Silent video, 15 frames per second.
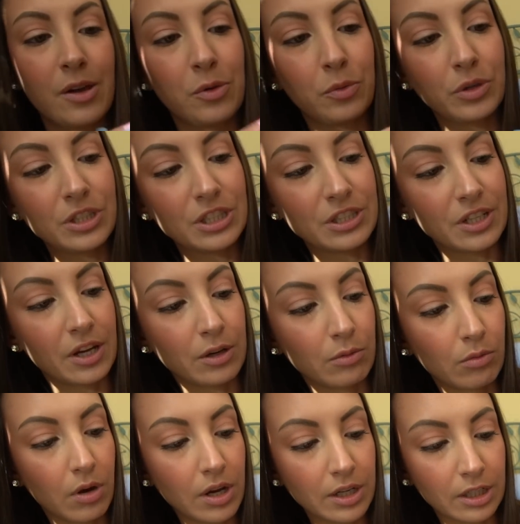which is
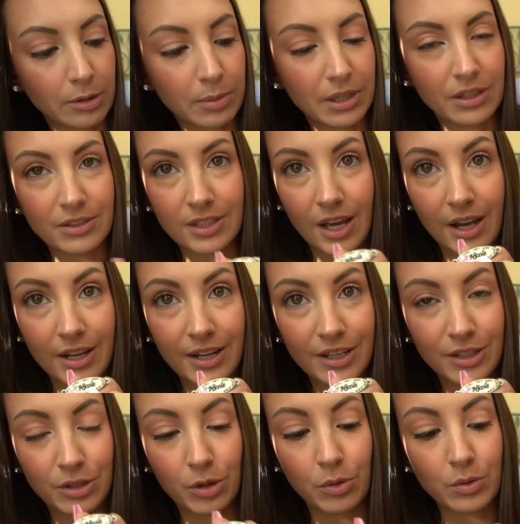ironic because I
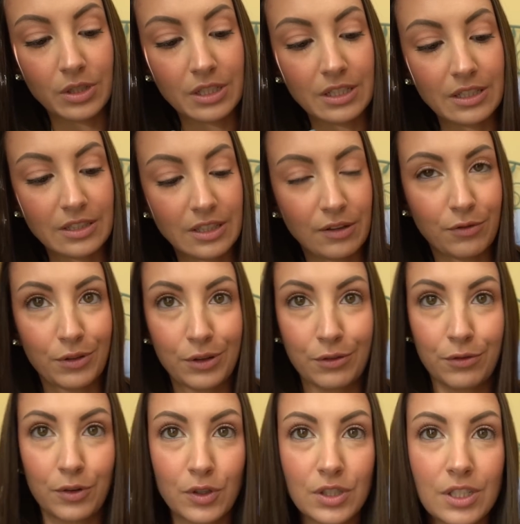didn't go to Disney for the
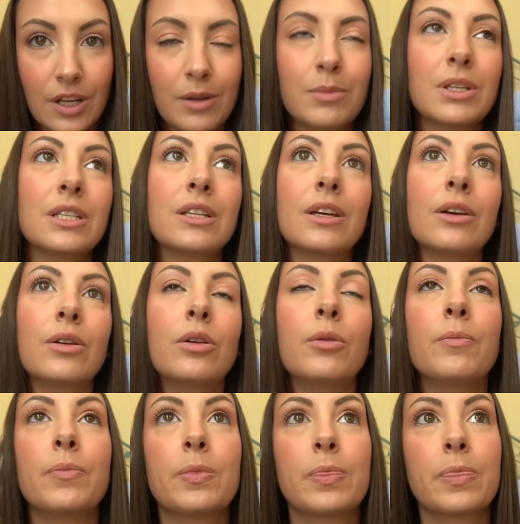first time until
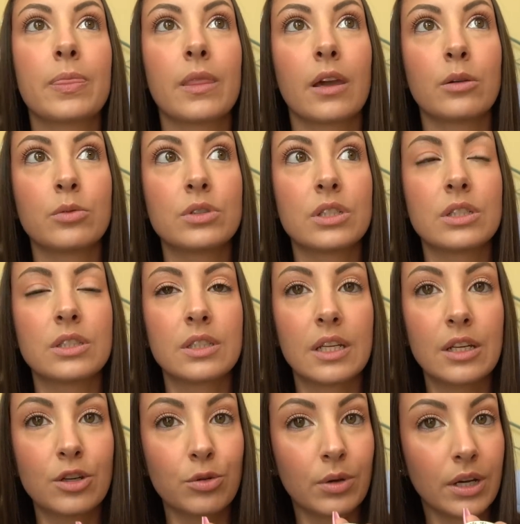I was a
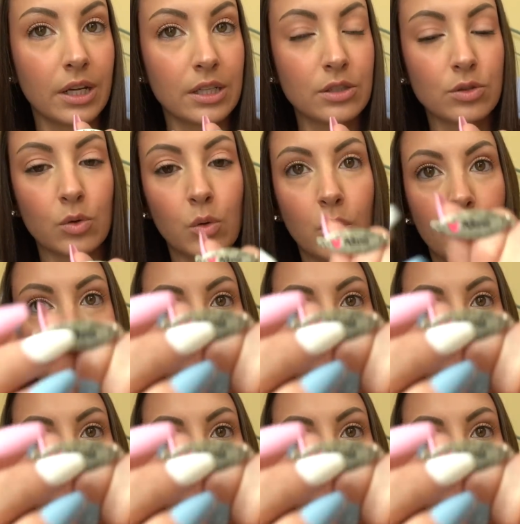senior in high school.